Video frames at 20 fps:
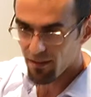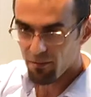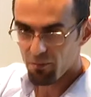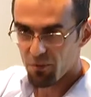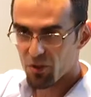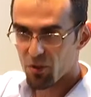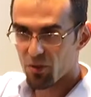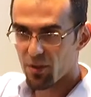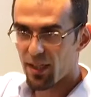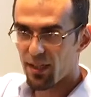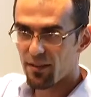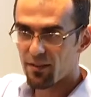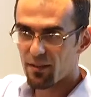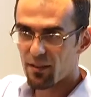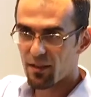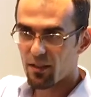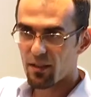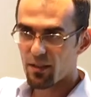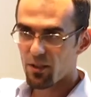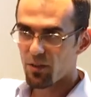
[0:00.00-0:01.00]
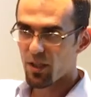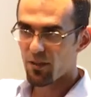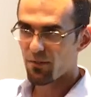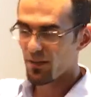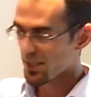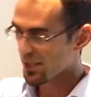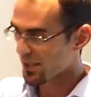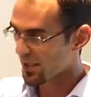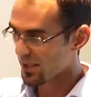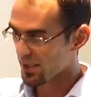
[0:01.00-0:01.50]
them together, you have
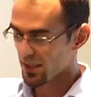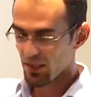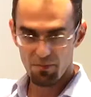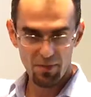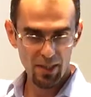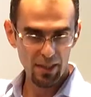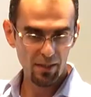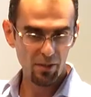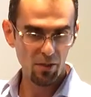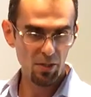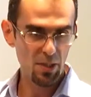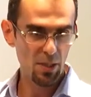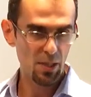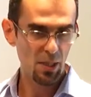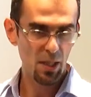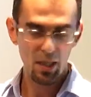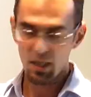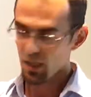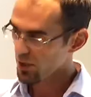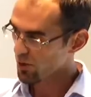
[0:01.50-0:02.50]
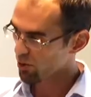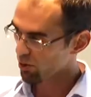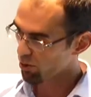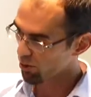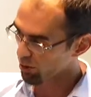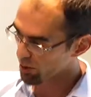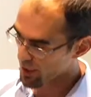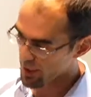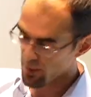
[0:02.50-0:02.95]
a system that does so-called